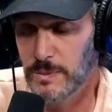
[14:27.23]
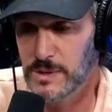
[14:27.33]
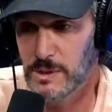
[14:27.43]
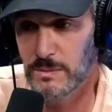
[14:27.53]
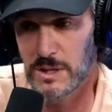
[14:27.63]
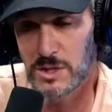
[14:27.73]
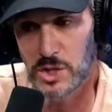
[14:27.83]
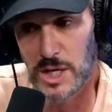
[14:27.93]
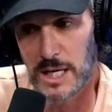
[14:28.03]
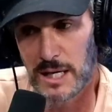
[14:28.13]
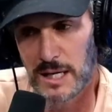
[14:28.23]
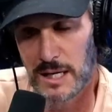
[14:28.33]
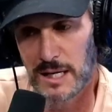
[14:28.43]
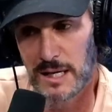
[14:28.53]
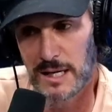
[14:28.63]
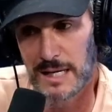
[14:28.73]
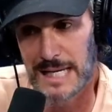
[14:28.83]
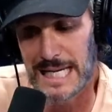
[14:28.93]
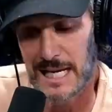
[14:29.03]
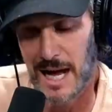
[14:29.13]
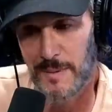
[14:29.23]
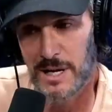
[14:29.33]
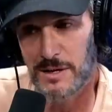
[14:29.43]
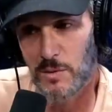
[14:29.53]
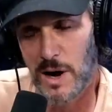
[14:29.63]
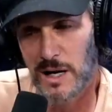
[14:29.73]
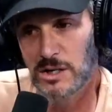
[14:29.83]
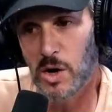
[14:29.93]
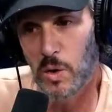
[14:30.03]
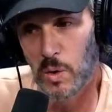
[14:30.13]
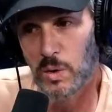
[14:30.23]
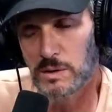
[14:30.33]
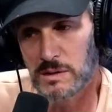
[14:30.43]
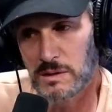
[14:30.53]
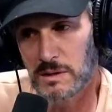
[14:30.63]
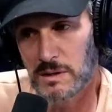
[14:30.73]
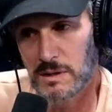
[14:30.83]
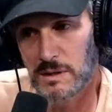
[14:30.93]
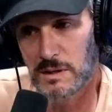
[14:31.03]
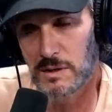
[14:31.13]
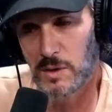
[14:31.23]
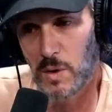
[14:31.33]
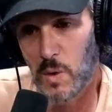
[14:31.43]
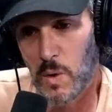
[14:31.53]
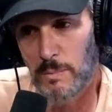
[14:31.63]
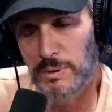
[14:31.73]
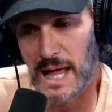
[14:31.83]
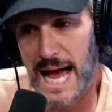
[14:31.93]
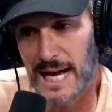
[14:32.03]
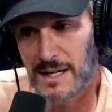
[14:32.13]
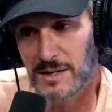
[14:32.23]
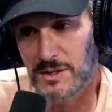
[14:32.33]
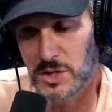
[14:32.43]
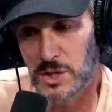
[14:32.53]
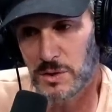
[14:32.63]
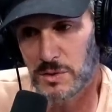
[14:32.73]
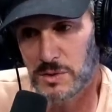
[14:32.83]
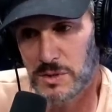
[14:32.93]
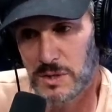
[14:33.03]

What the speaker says: legit, I'm either wearing gold or black shoes.